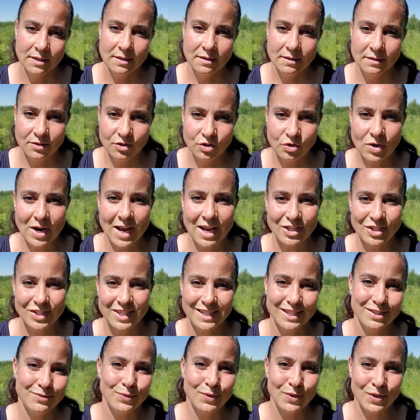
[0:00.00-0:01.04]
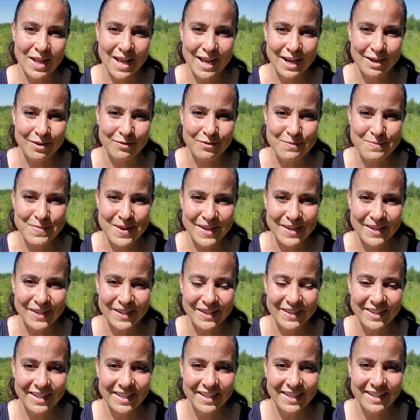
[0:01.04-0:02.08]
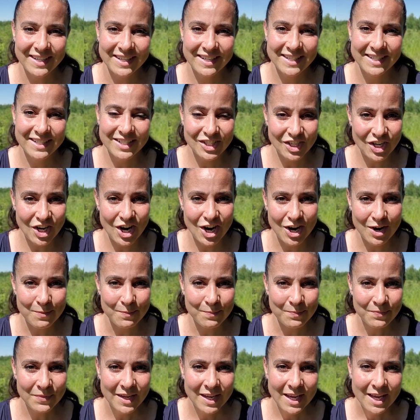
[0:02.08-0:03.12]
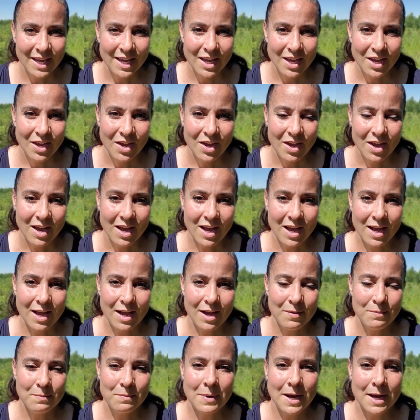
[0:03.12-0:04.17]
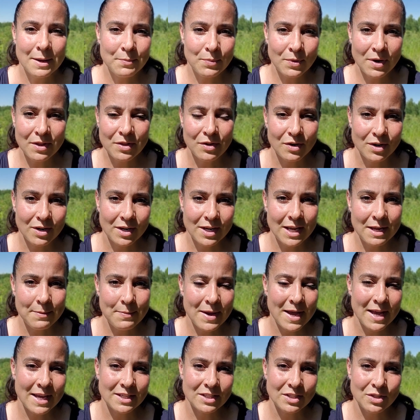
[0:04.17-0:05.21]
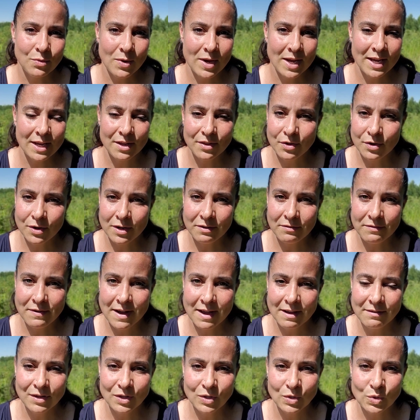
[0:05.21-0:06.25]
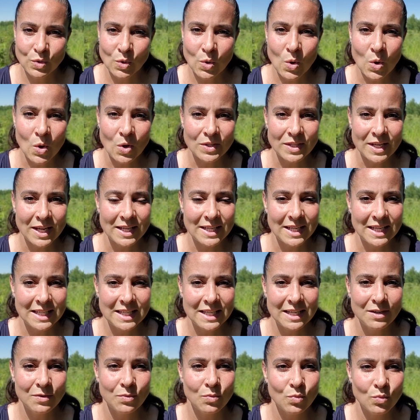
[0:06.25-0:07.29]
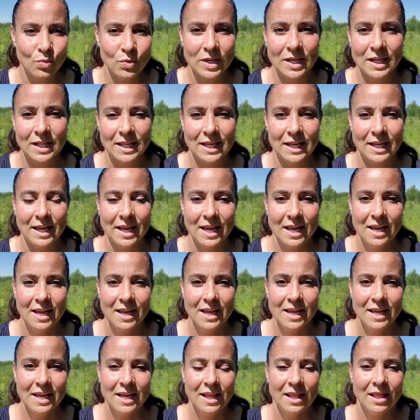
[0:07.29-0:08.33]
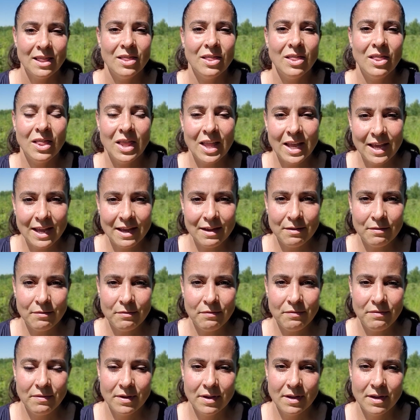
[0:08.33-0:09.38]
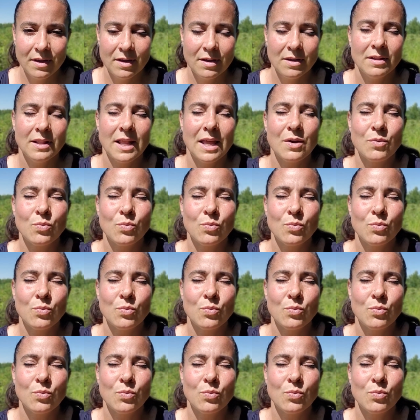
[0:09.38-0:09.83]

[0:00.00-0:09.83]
tragedies, for lack of a better term. My brother, he passed away at 35 years old, and he didn't really live. I